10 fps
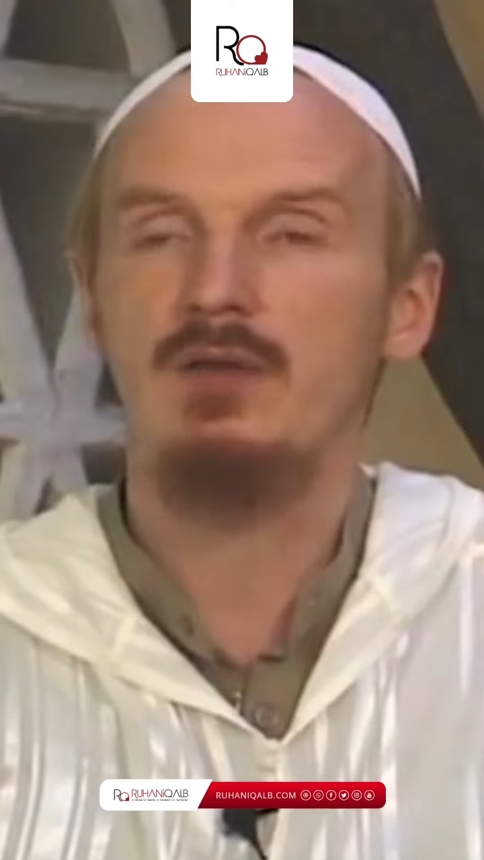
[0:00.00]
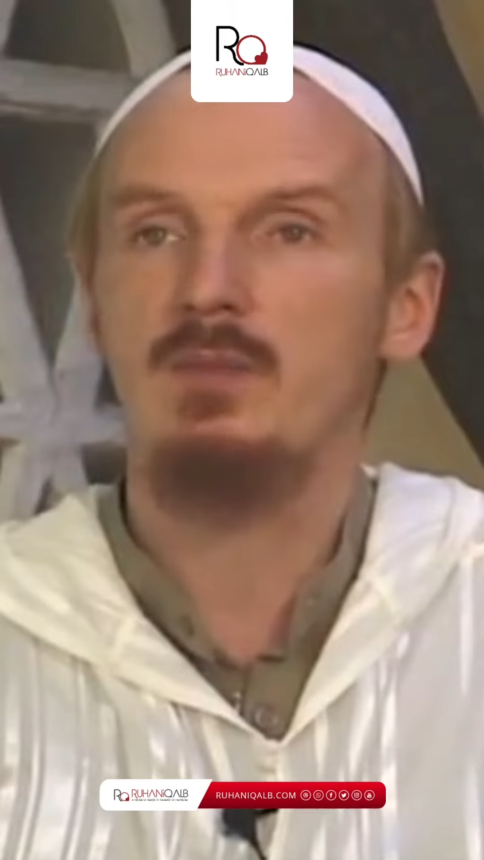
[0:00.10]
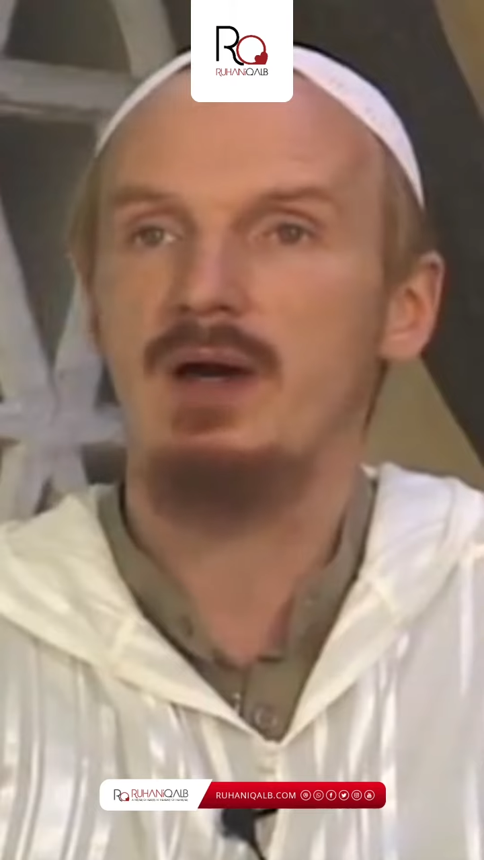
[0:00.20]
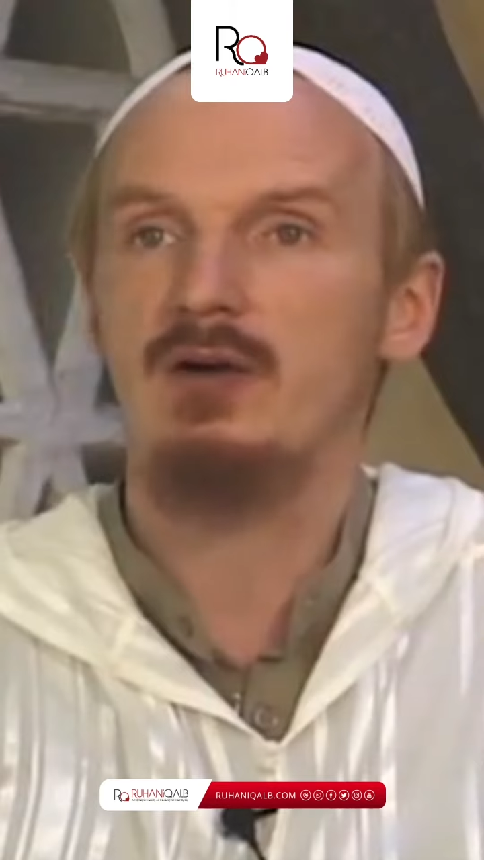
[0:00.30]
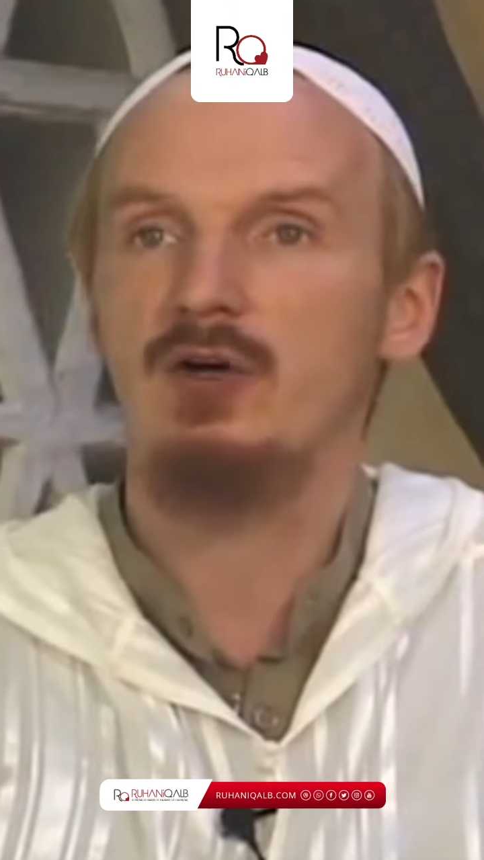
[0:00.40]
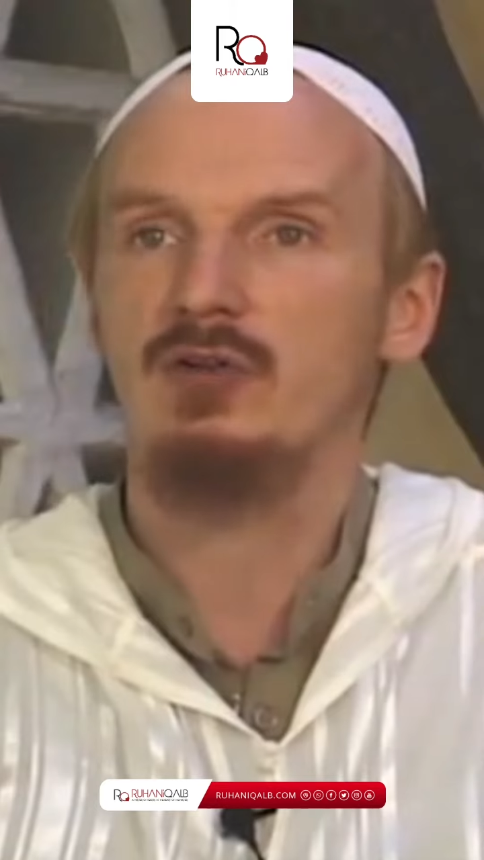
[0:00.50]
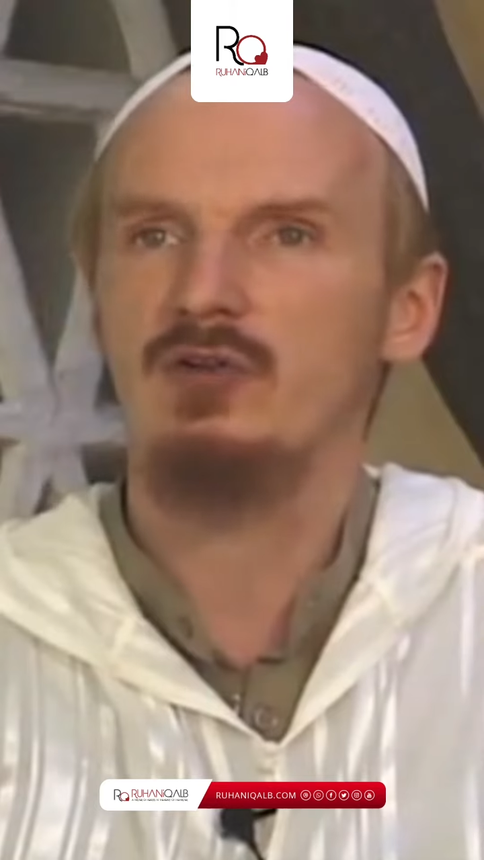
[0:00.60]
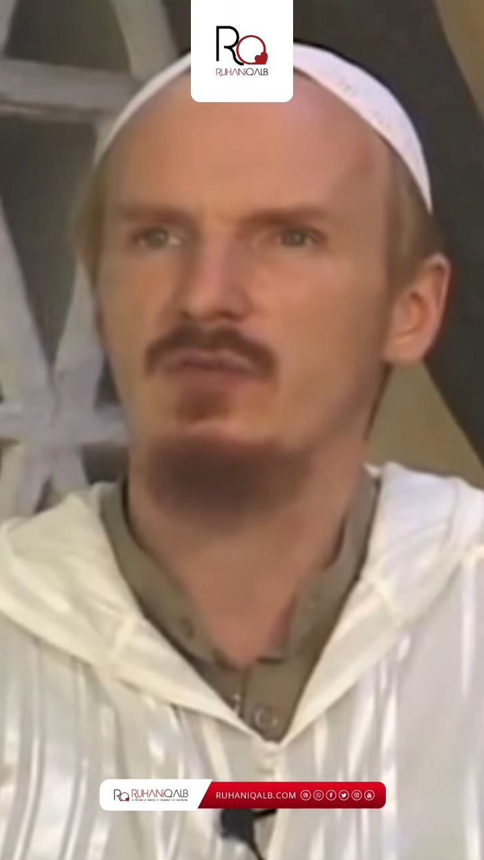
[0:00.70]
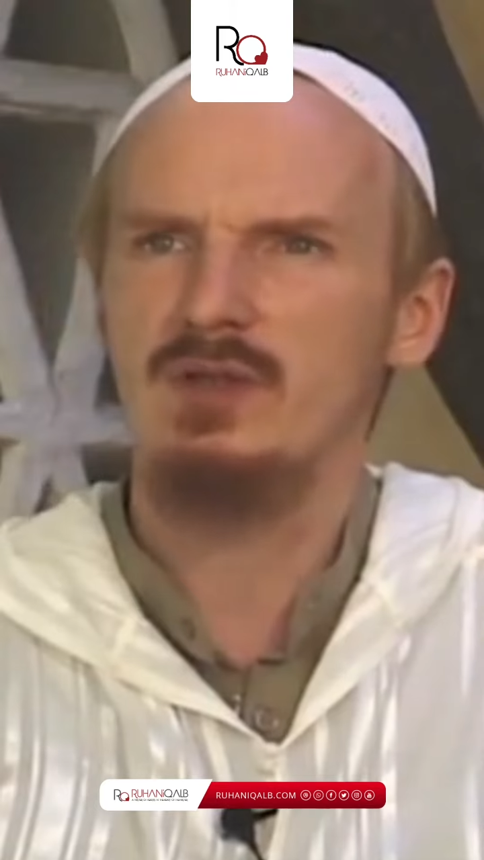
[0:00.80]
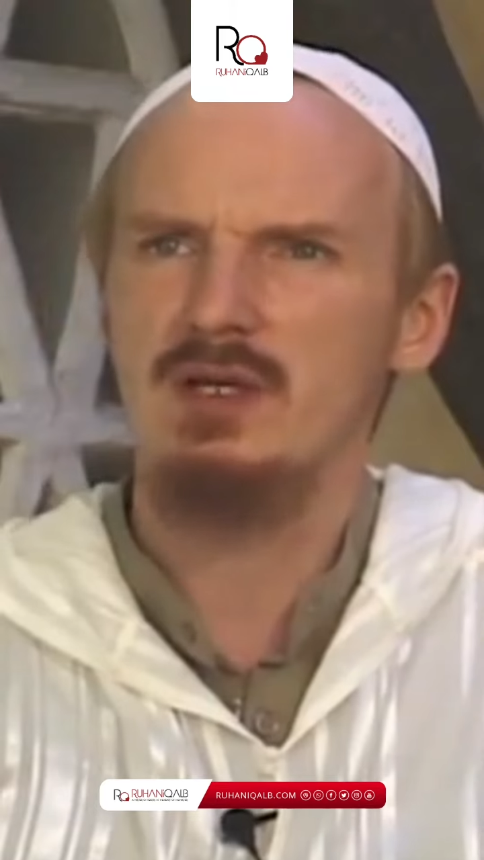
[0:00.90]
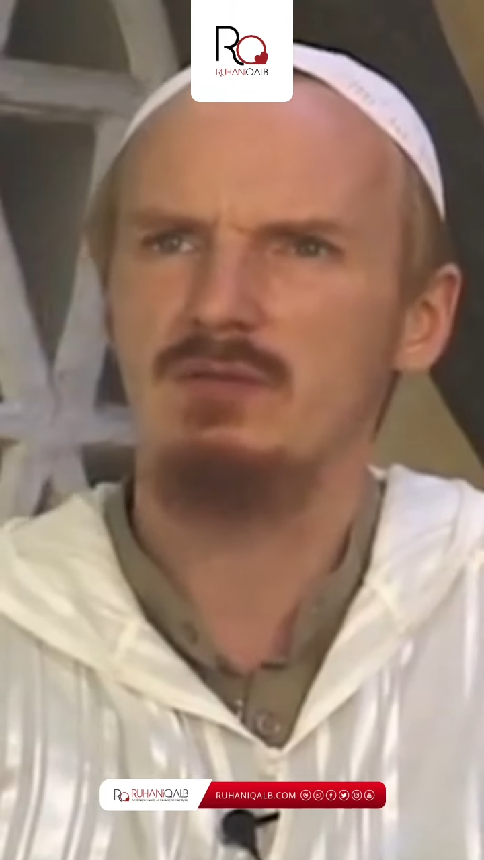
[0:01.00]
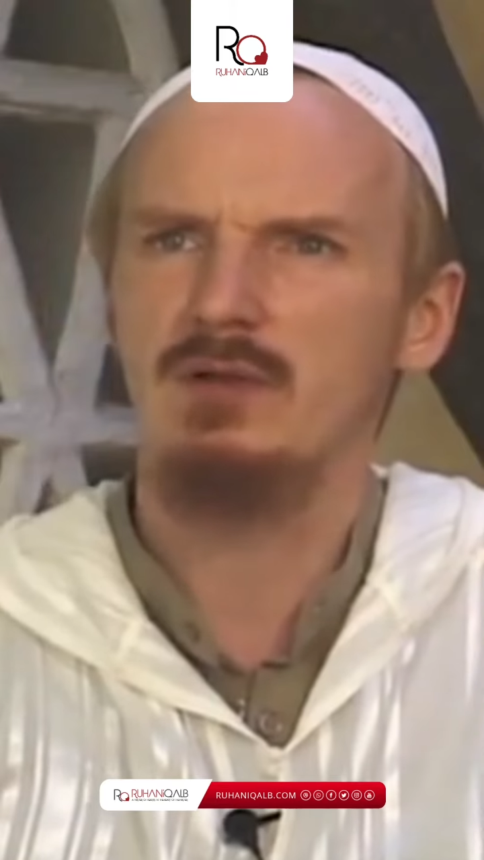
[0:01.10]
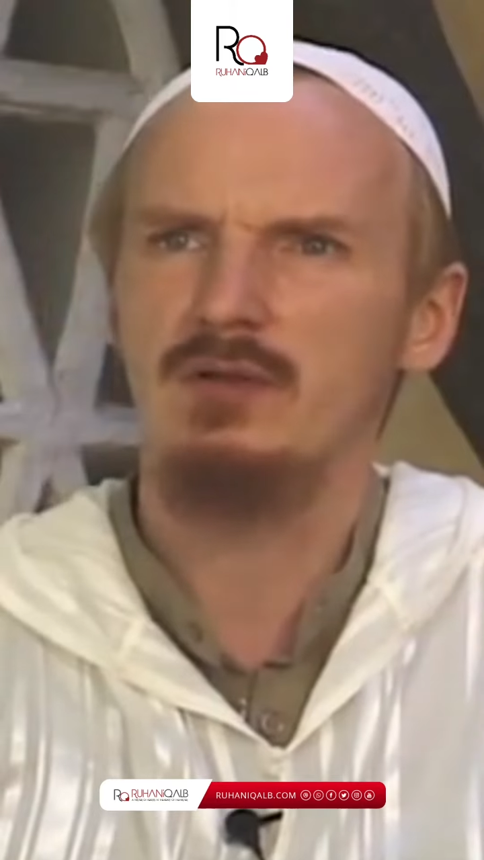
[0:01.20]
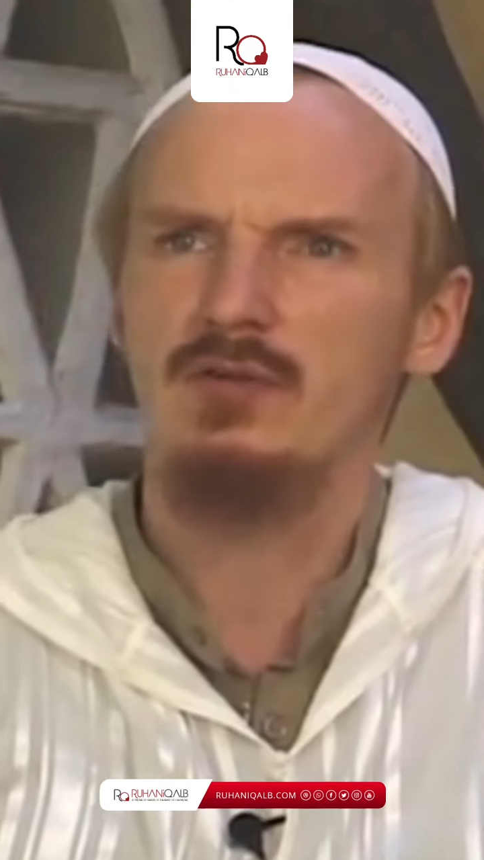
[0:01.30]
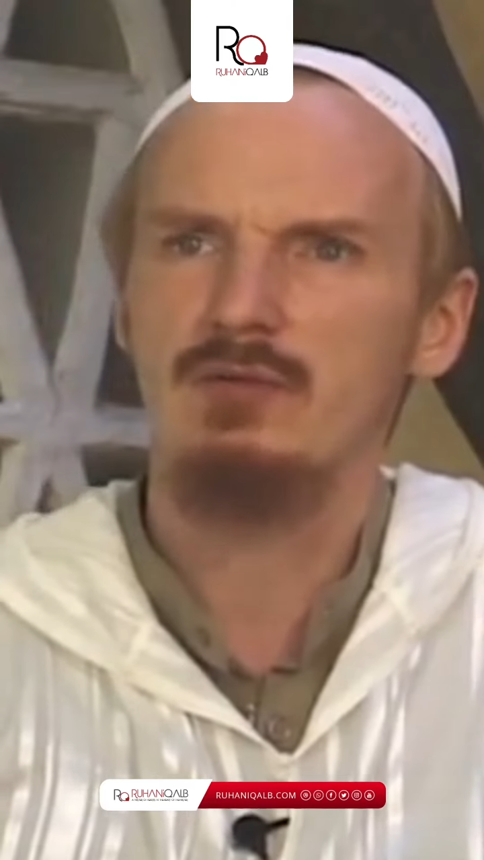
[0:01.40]
the paradoxes of evil
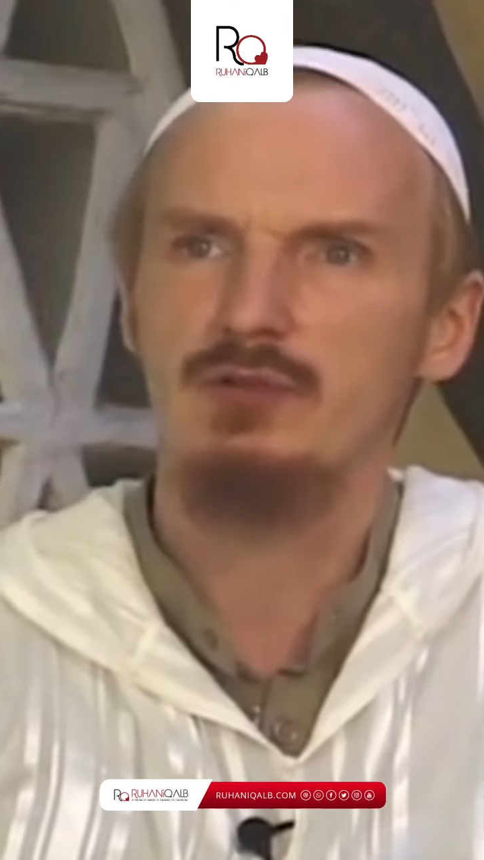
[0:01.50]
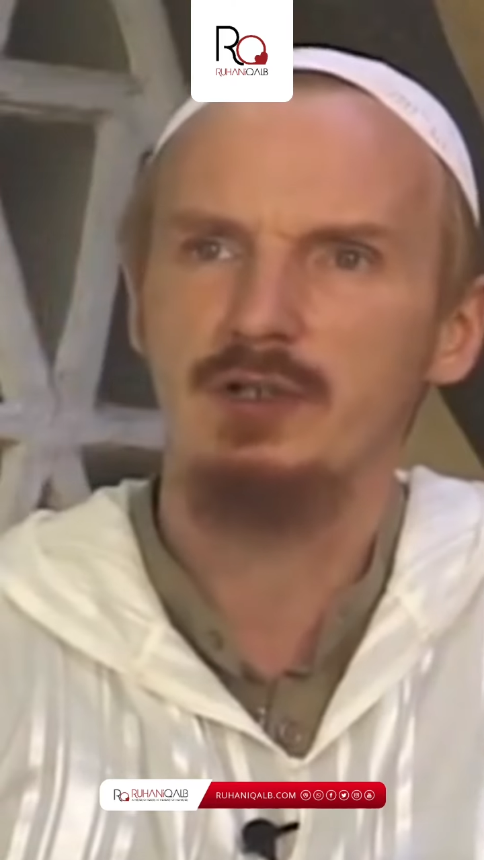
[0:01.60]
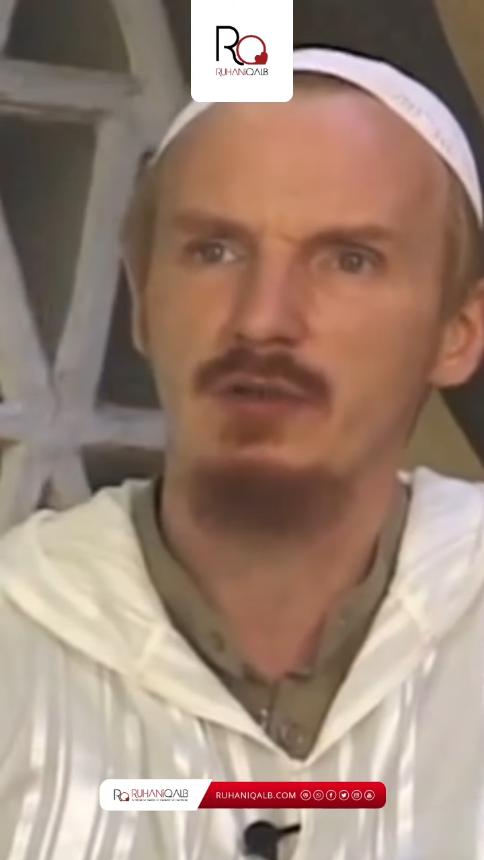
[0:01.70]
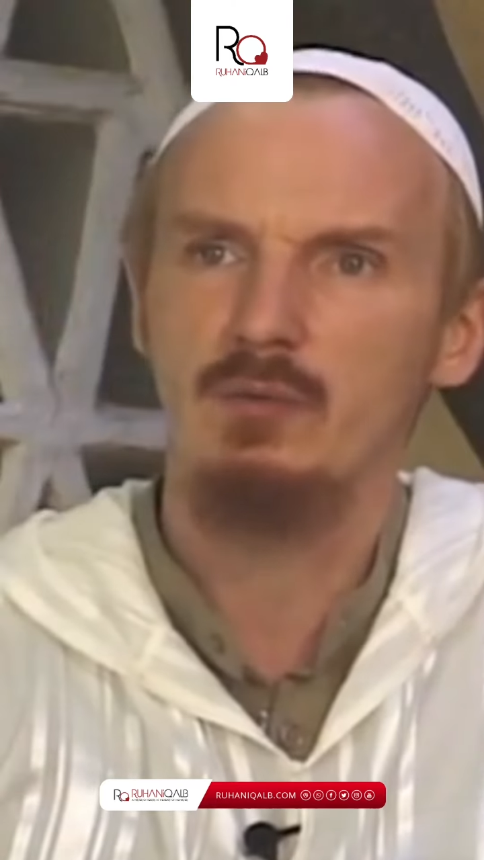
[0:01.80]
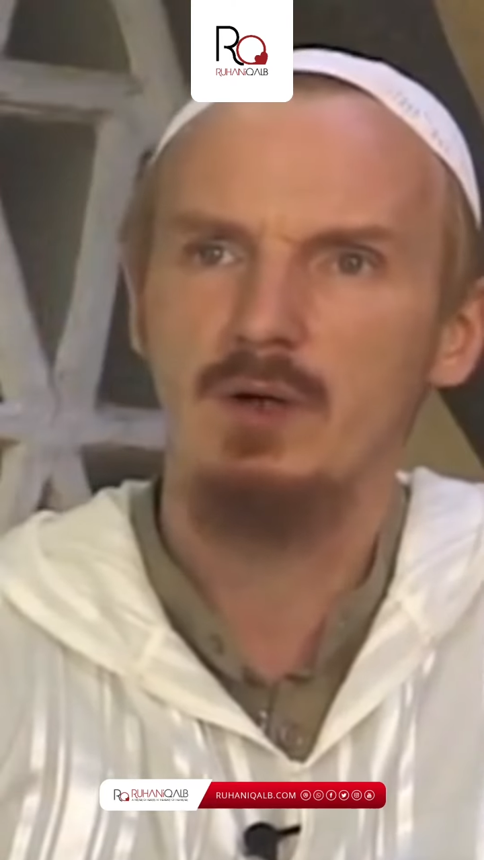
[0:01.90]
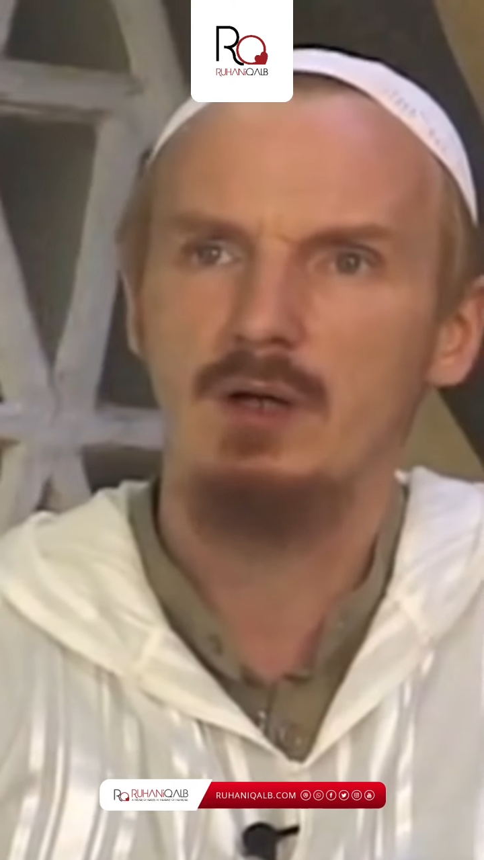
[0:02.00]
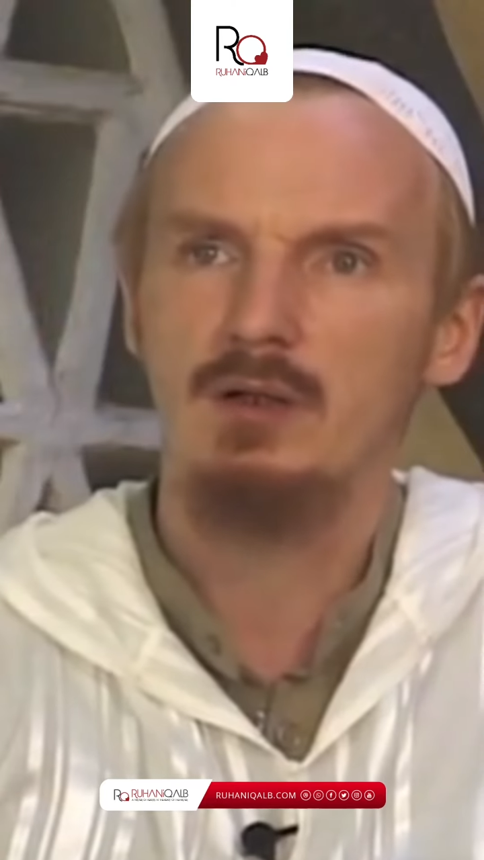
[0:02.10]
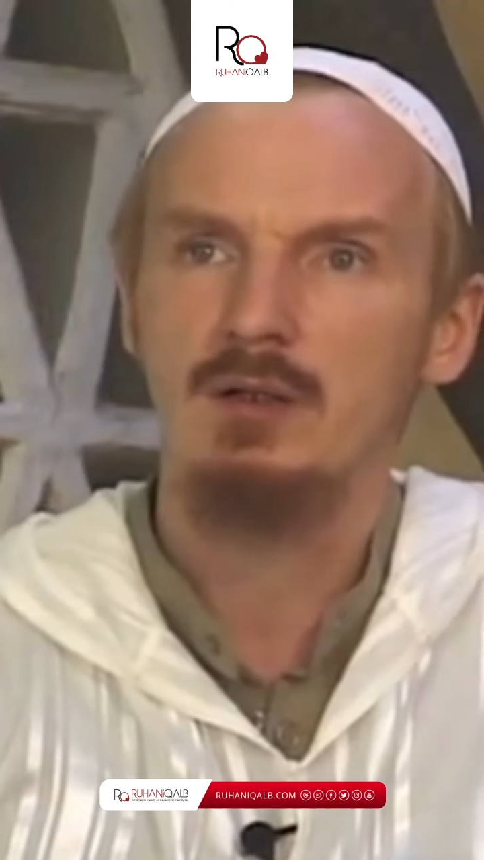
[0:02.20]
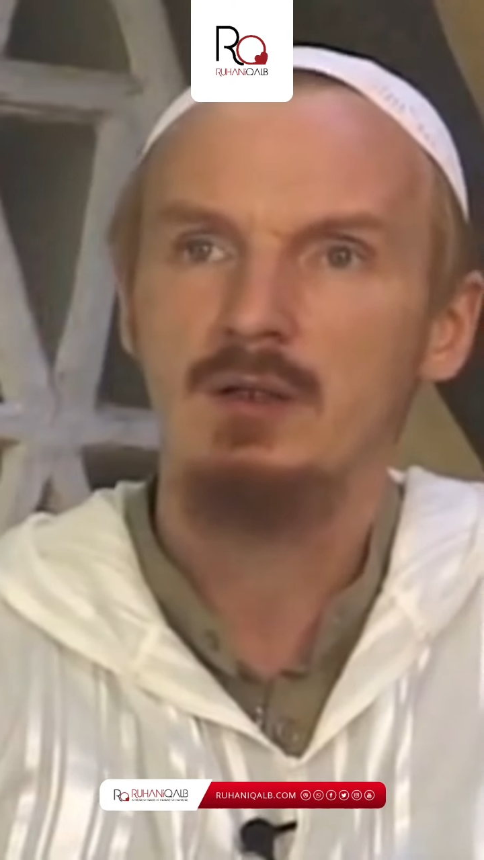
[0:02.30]
and suffering in the world,